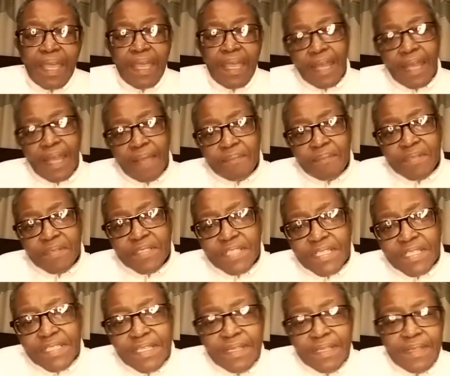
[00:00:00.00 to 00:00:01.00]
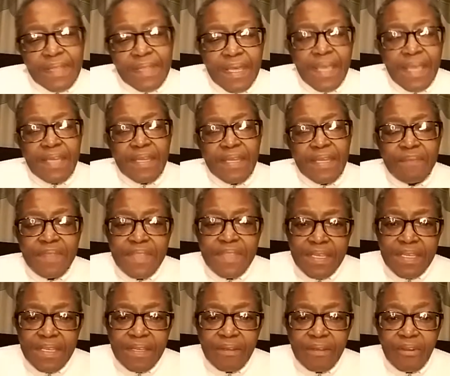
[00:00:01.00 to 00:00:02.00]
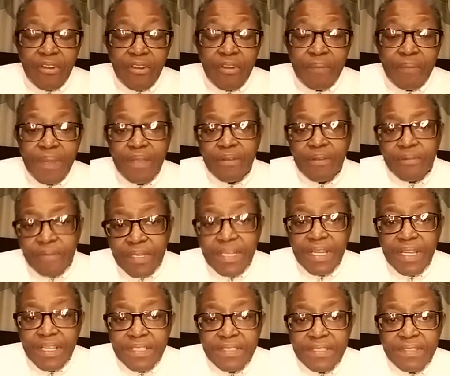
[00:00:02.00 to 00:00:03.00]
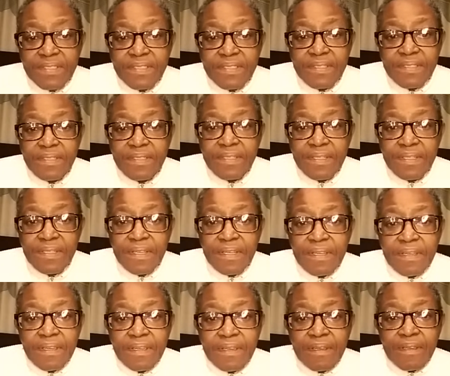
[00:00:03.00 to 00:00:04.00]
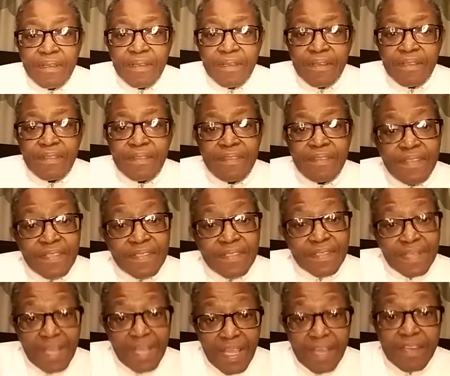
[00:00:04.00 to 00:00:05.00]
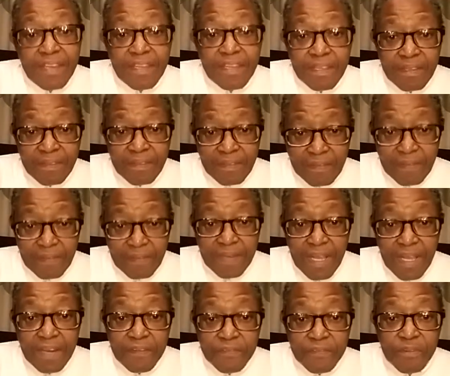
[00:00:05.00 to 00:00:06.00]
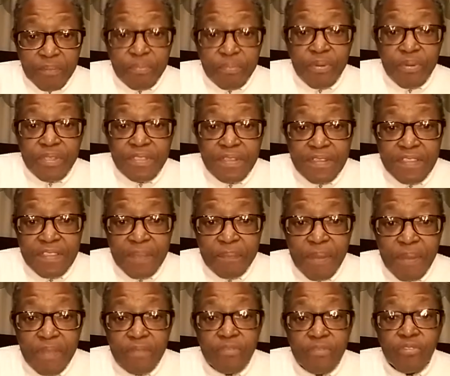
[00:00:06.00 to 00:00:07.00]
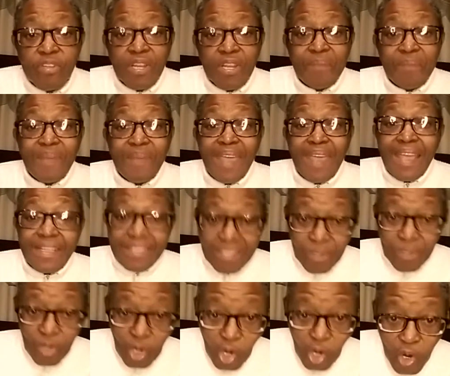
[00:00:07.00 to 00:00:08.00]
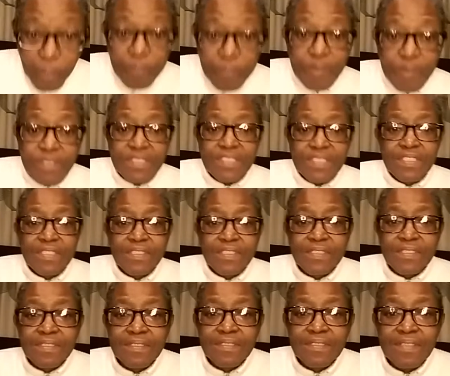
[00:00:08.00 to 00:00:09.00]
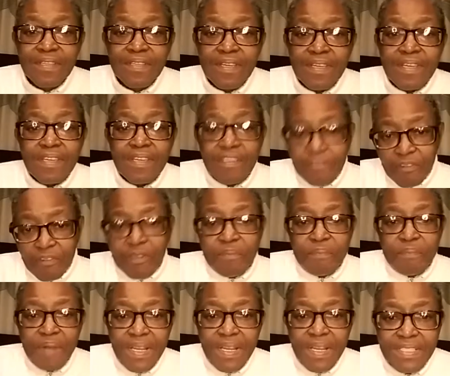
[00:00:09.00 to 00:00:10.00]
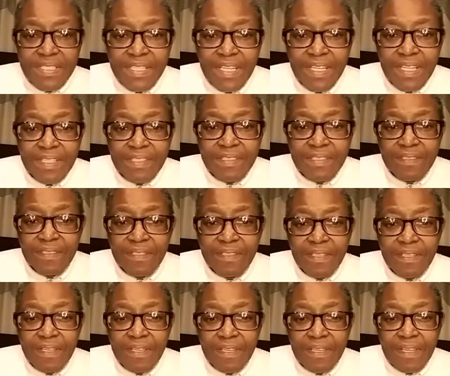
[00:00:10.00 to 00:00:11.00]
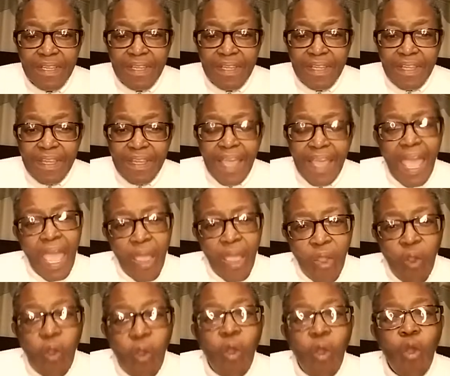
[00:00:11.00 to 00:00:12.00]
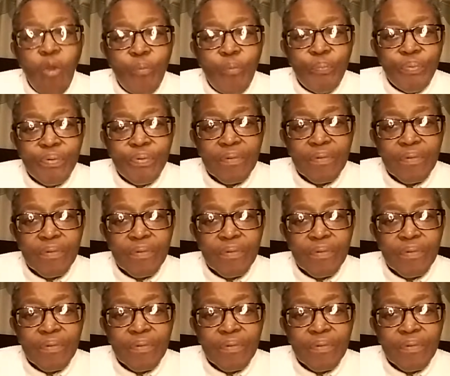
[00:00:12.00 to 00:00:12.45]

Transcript: And I'm sitting there and I'm thinking, oh my goodness, this lady, this lady from Port Elizabeth who's going to be acting opposite Yvonne Bryceland. I hope